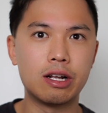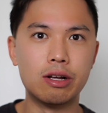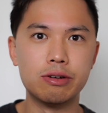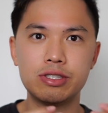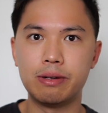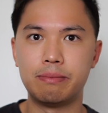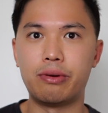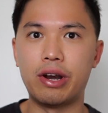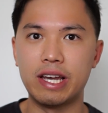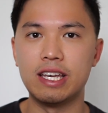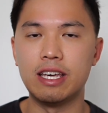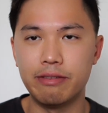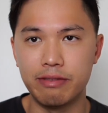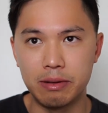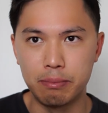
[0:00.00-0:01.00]
close to
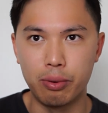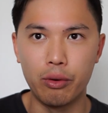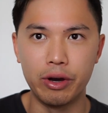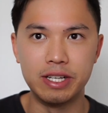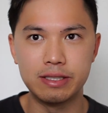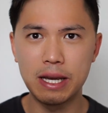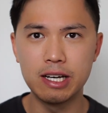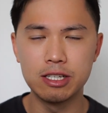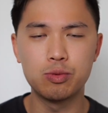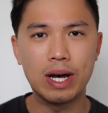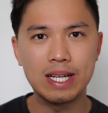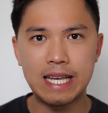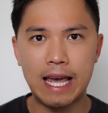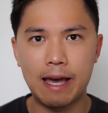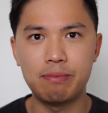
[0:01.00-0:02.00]
break-even point, because
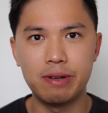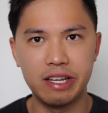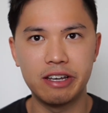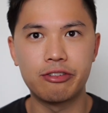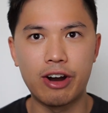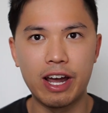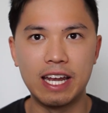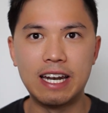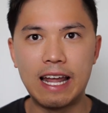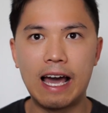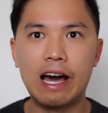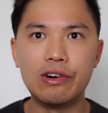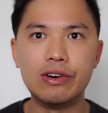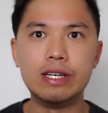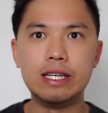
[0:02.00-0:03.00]
what's happening right
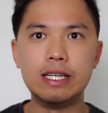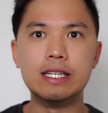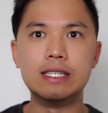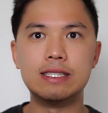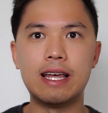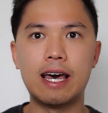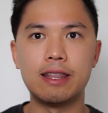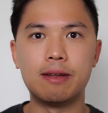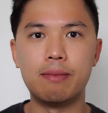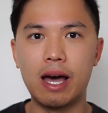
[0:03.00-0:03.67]
now is that the